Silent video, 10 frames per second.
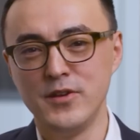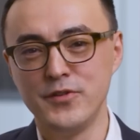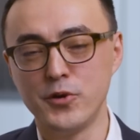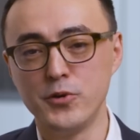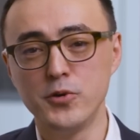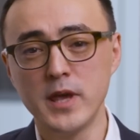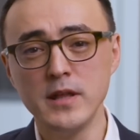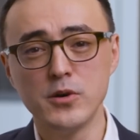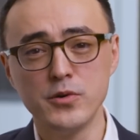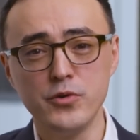So you
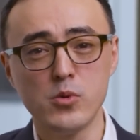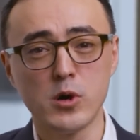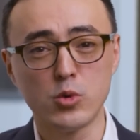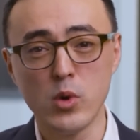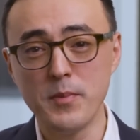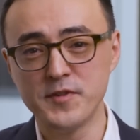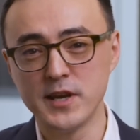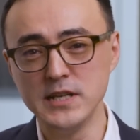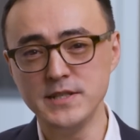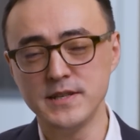can go to our
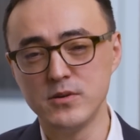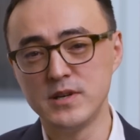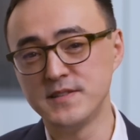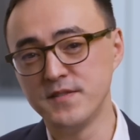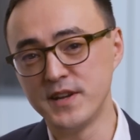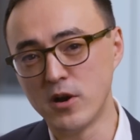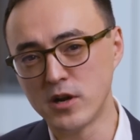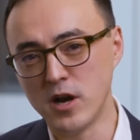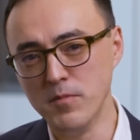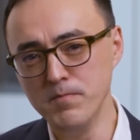website,
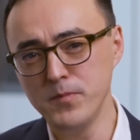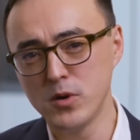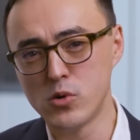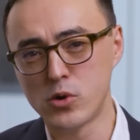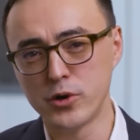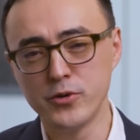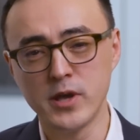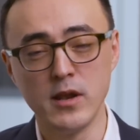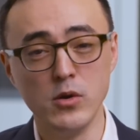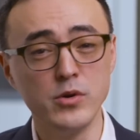odaseva.com, or you
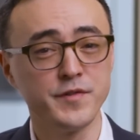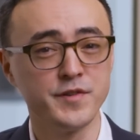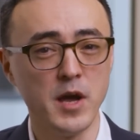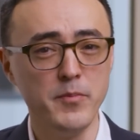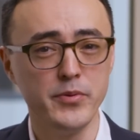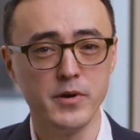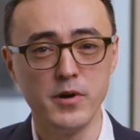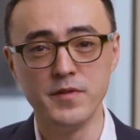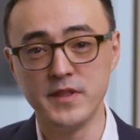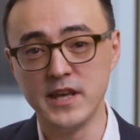can look us up
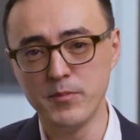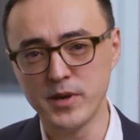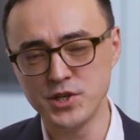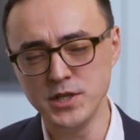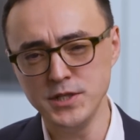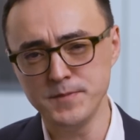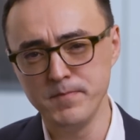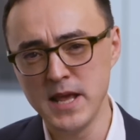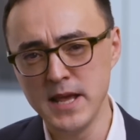on the App Exchange.